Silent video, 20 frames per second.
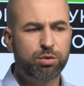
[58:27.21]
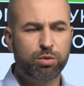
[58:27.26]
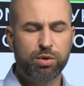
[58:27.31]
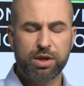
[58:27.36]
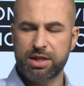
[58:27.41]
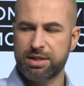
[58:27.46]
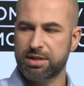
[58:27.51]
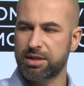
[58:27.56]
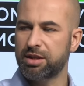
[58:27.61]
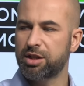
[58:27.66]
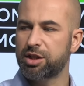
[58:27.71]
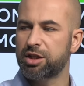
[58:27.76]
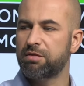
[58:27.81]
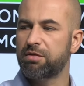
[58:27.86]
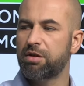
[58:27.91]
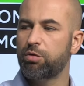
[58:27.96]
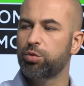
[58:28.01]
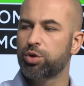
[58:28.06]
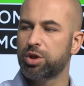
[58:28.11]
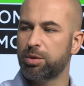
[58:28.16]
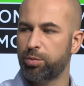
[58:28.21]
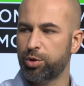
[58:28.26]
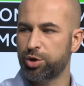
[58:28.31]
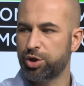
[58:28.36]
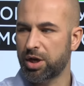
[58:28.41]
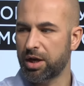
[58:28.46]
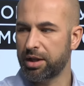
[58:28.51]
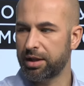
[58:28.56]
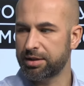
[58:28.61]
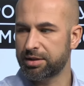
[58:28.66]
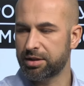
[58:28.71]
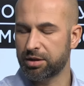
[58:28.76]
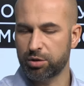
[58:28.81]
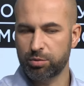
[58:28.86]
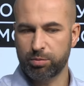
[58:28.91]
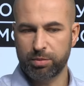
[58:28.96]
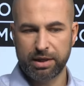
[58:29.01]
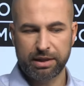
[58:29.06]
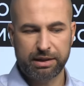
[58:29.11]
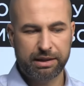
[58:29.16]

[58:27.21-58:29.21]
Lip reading: It makes sense to support them. I